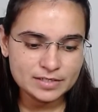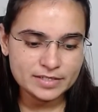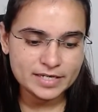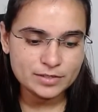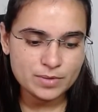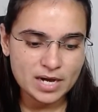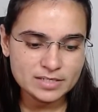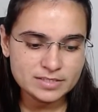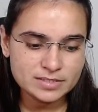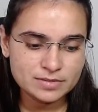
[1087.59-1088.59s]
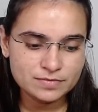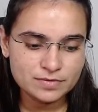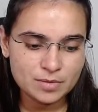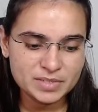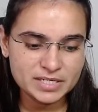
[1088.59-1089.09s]
Can you ask
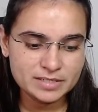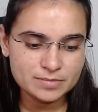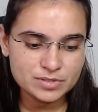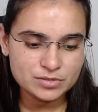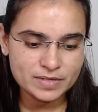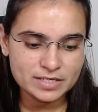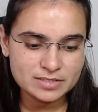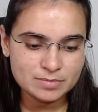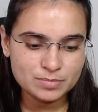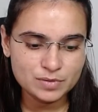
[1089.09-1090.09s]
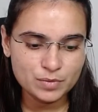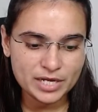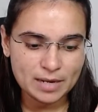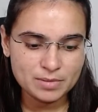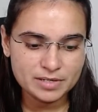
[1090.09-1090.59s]
from idioms? It's very simple.
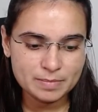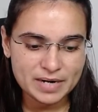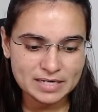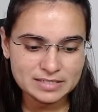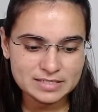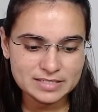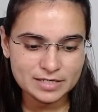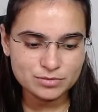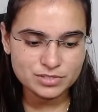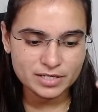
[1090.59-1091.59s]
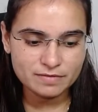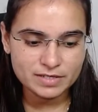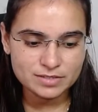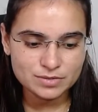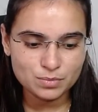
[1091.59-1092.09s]
Vocabulary practice. Can you say
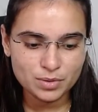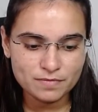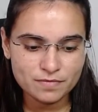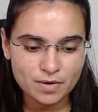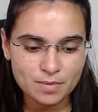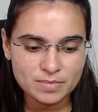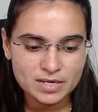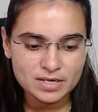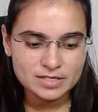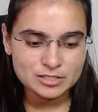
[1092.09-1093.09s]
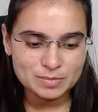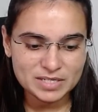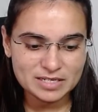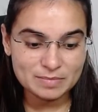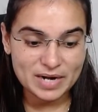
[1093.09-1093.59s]
when is the verb form?
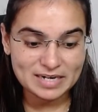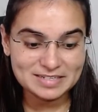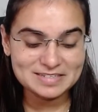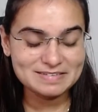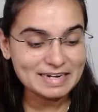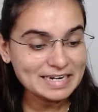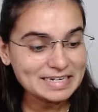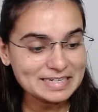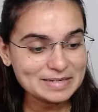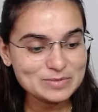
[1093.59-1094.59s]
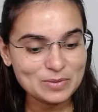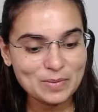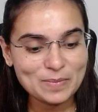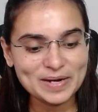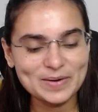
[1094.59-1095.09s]
Speaking practice, reading tips.
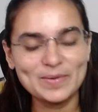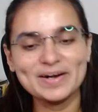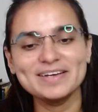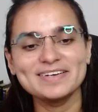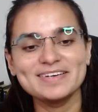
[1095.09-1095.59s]
Oh my God.